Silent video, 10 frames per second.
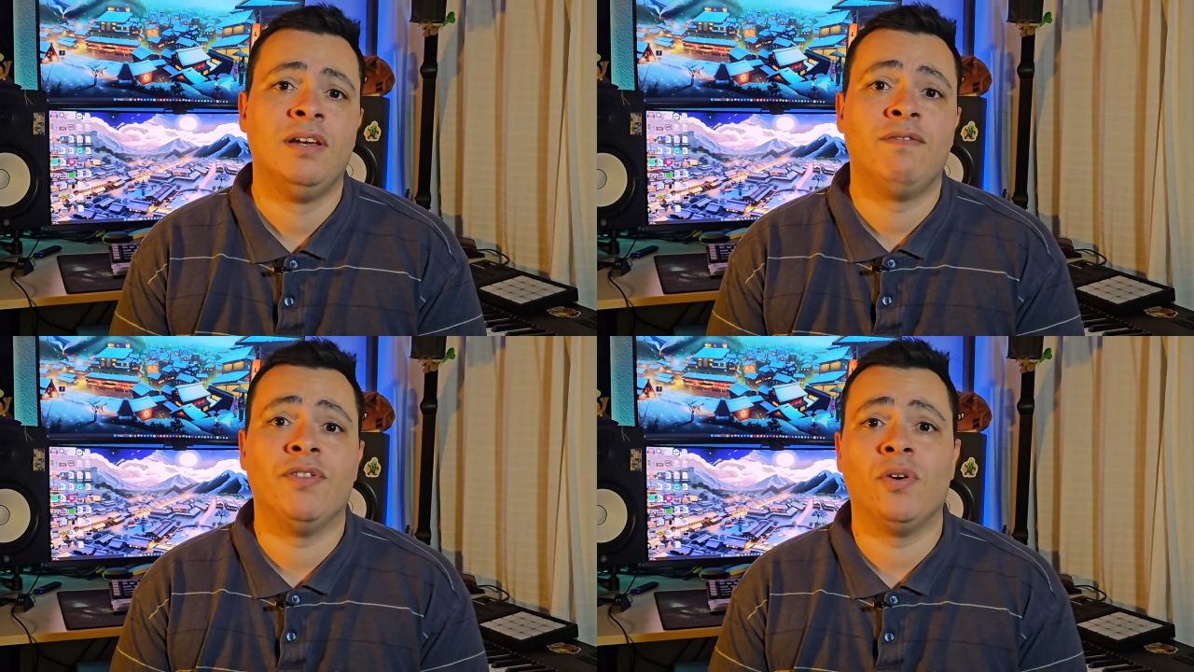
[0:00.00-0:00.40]

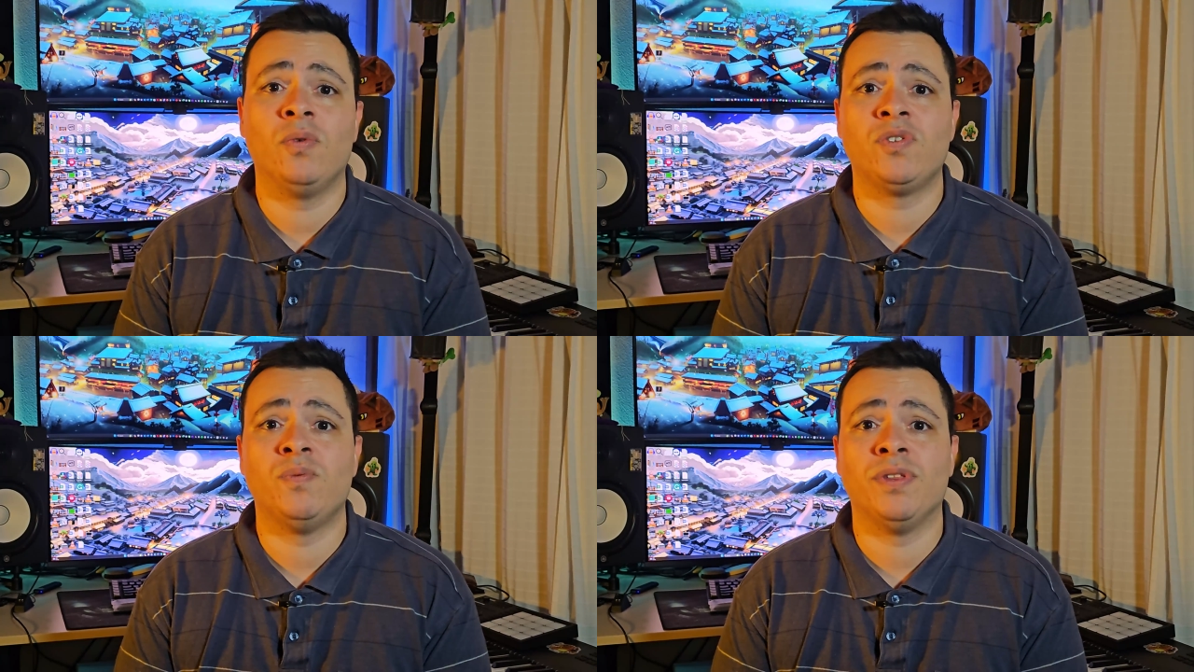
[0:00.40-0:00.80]
For
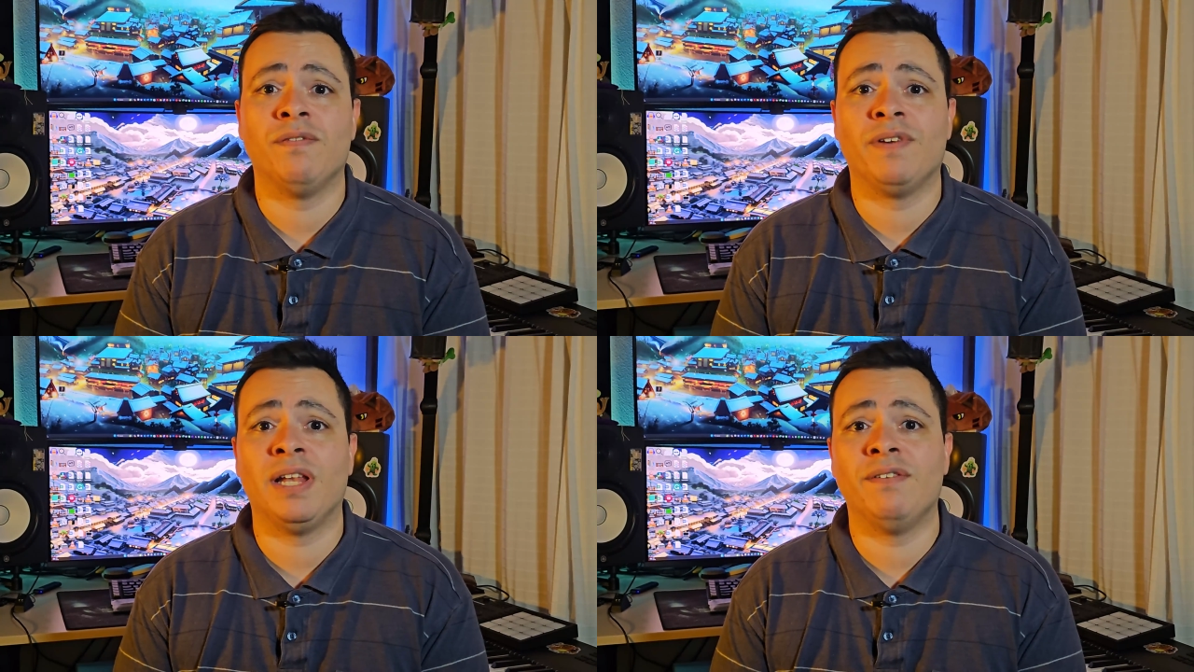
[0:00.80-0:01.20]
those with
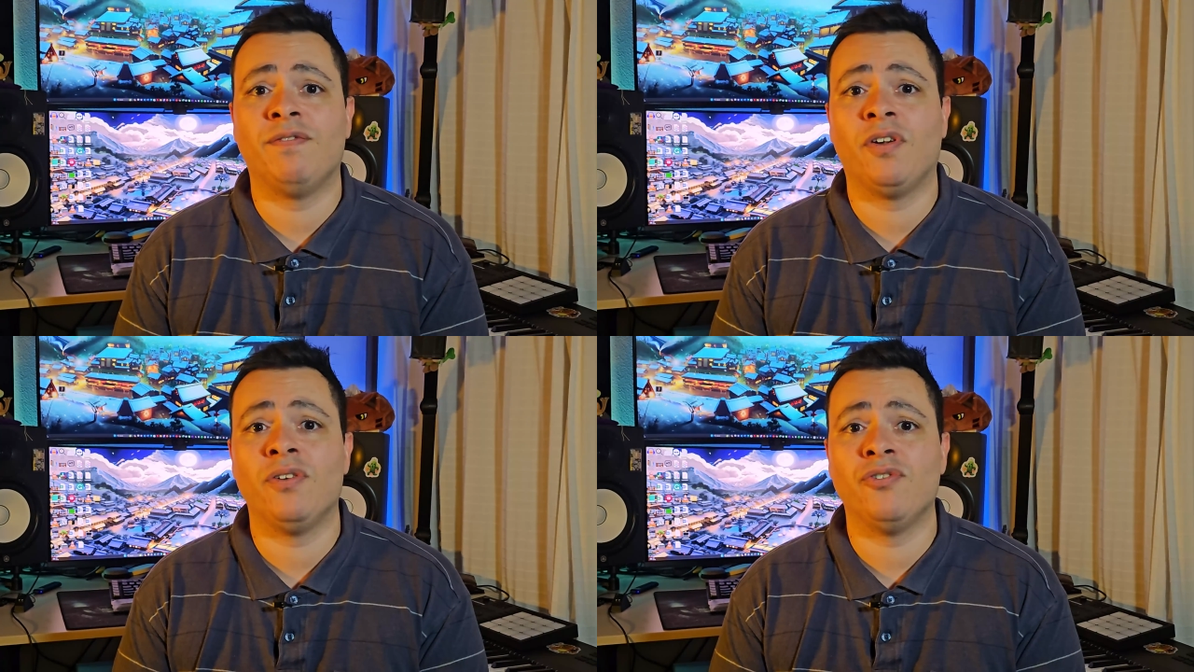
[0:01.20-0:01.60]
a valid
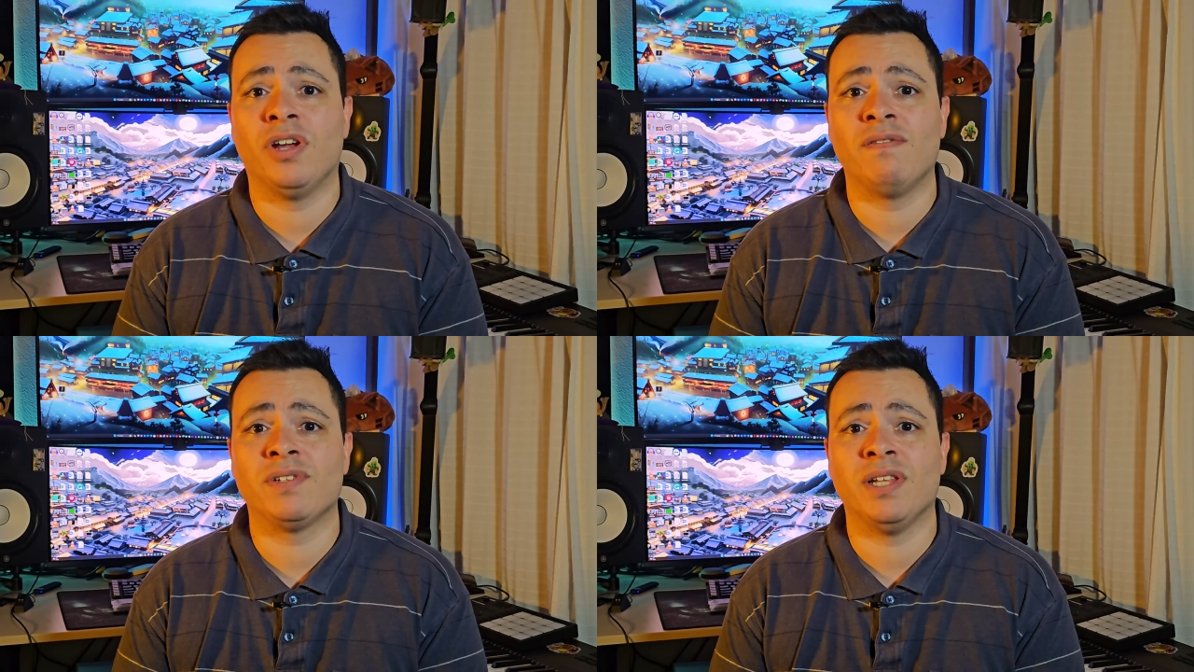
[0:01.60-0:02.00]
foreign
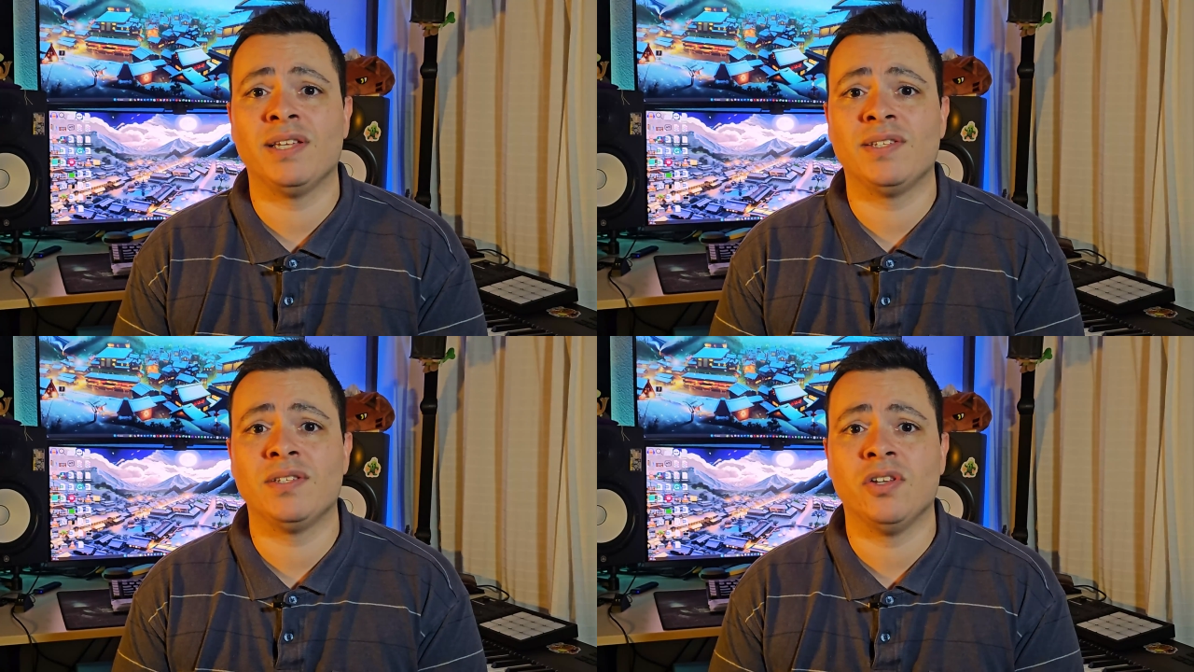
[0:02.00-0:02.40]
driver's
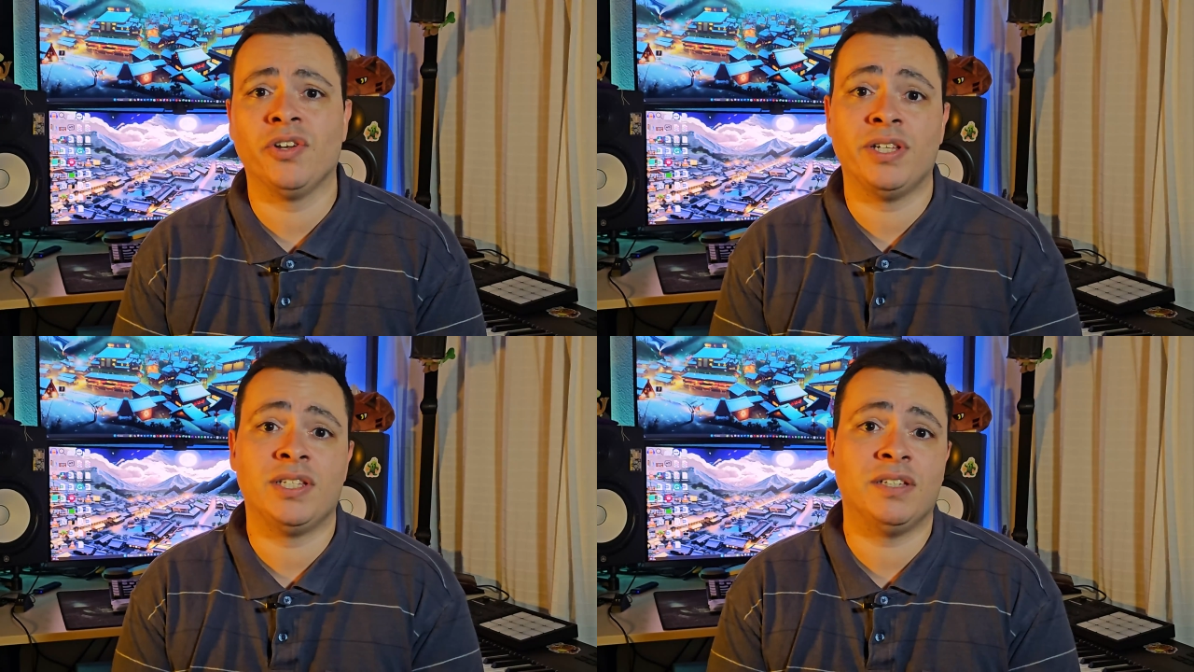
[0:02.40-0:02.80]
license
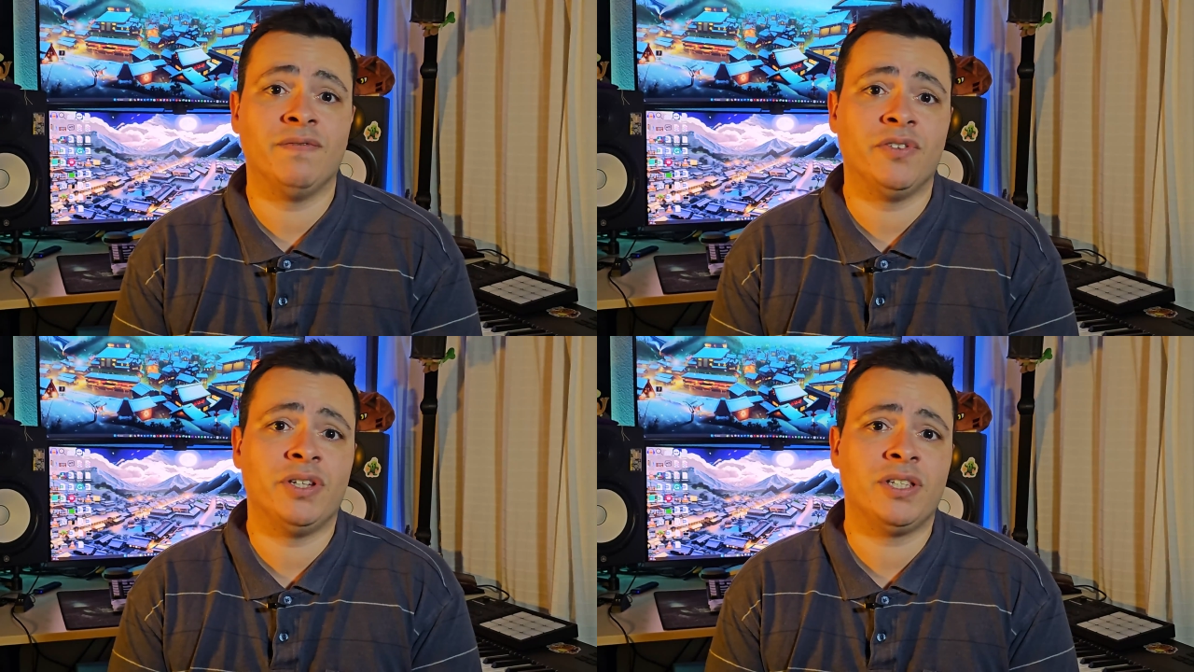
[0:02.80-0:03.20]
looking to
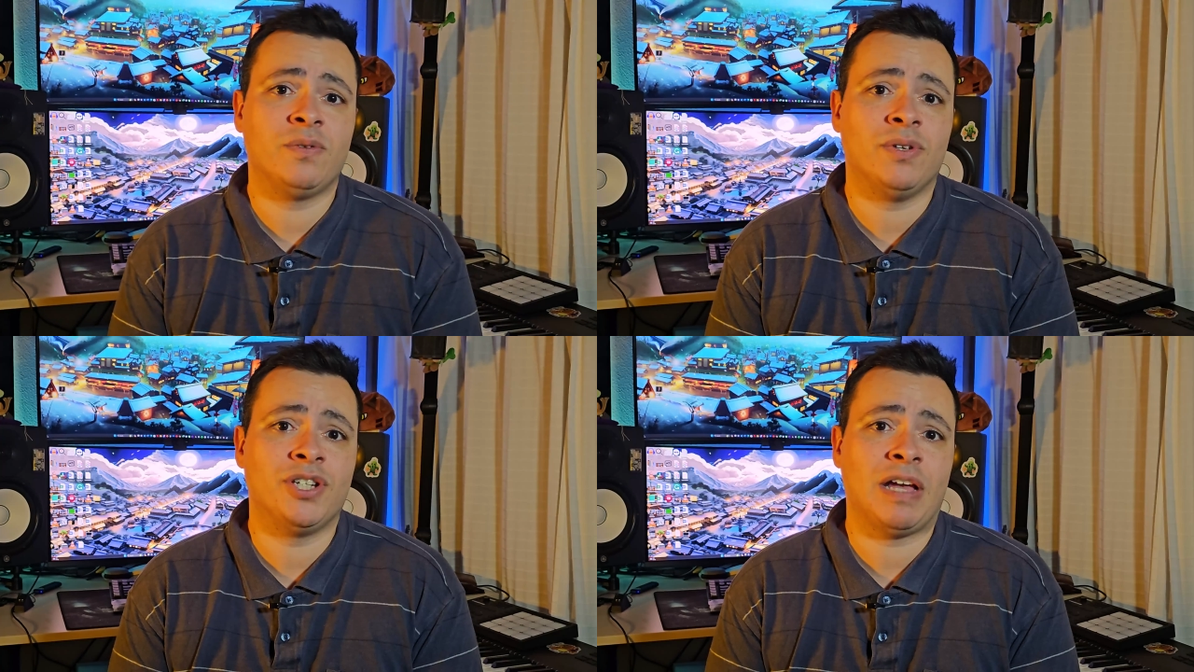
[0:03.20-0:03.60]
convert it
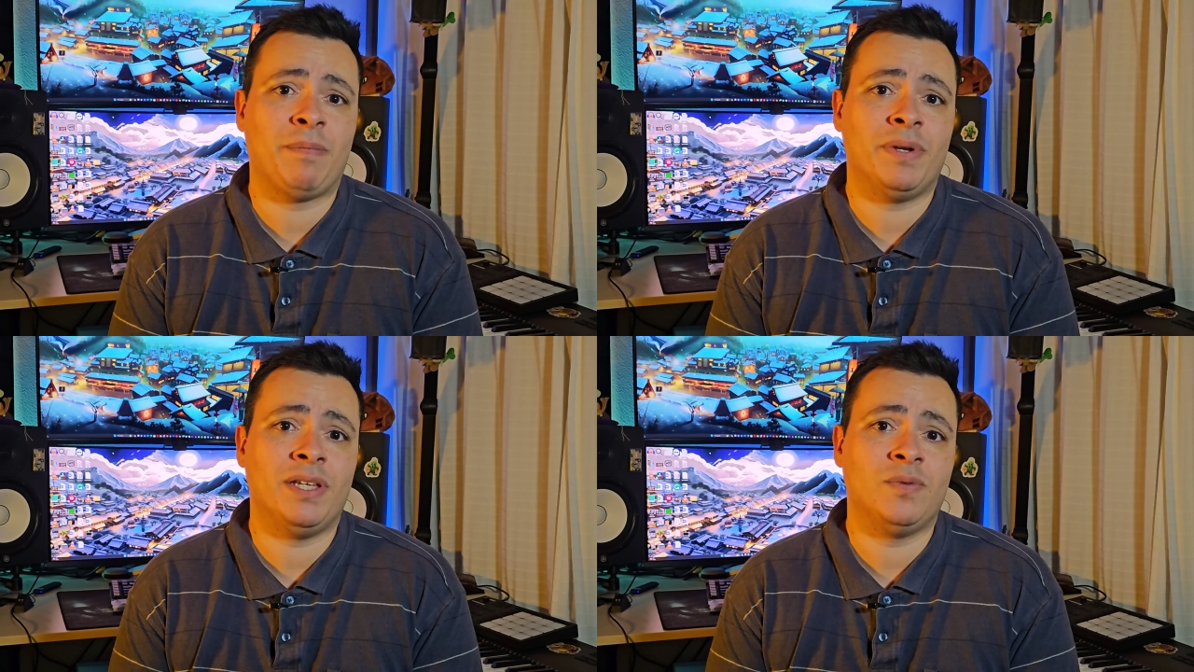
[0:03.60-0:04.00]
to a
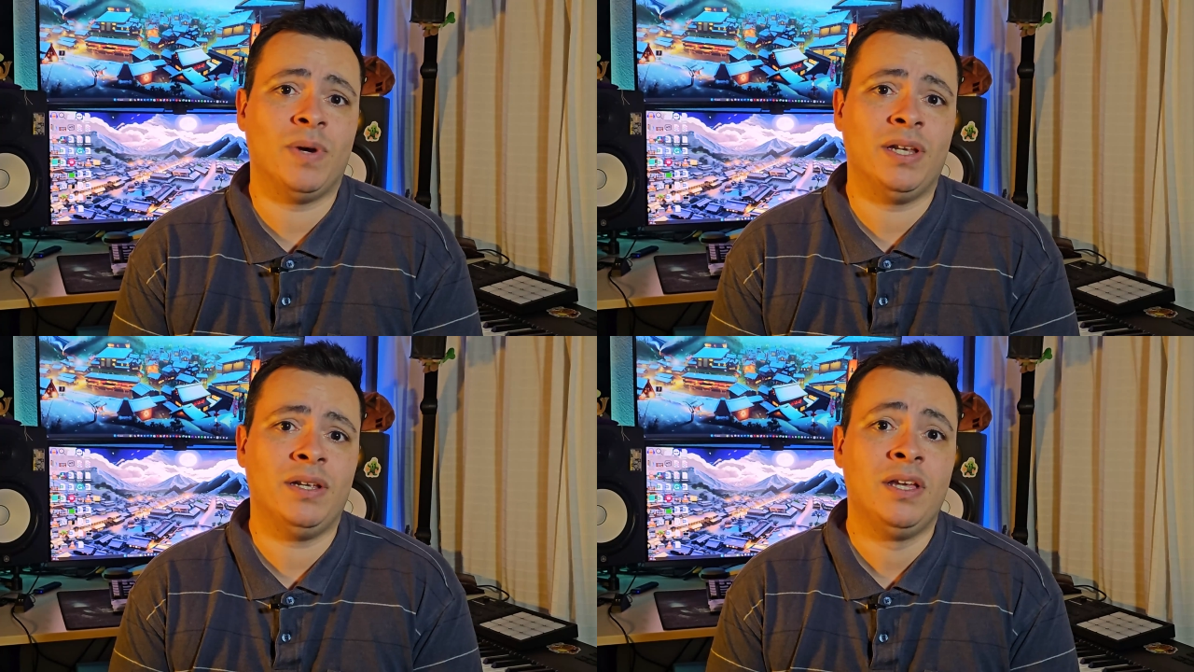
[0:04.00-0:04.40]
Japanese
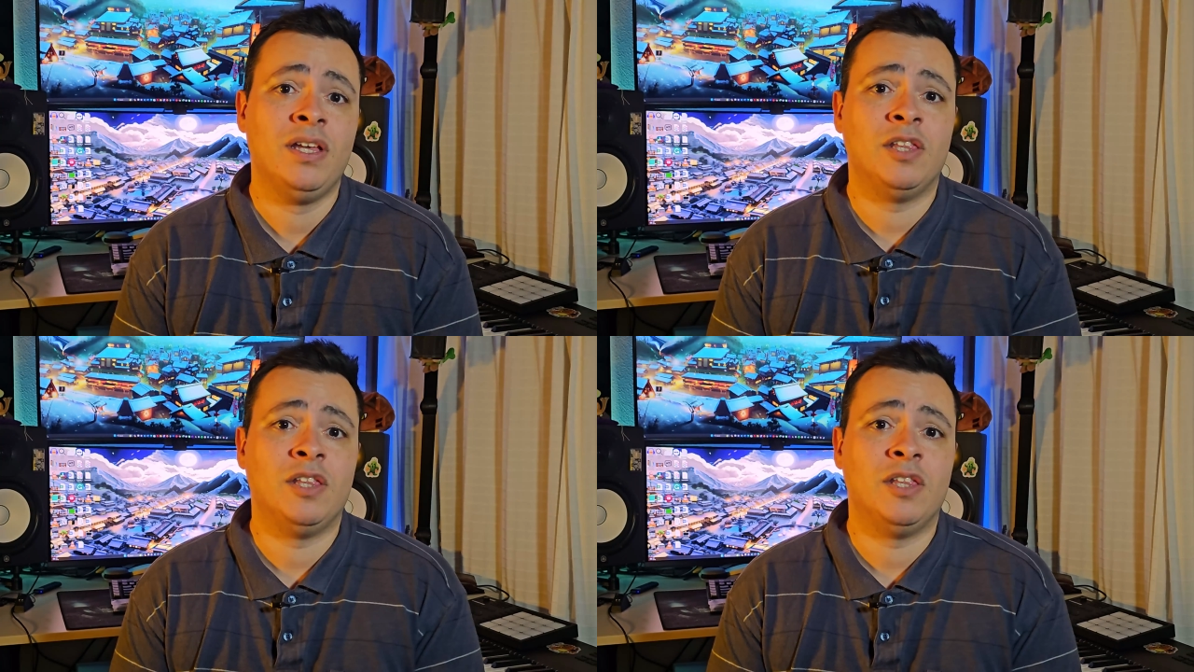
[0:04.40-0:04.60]
one,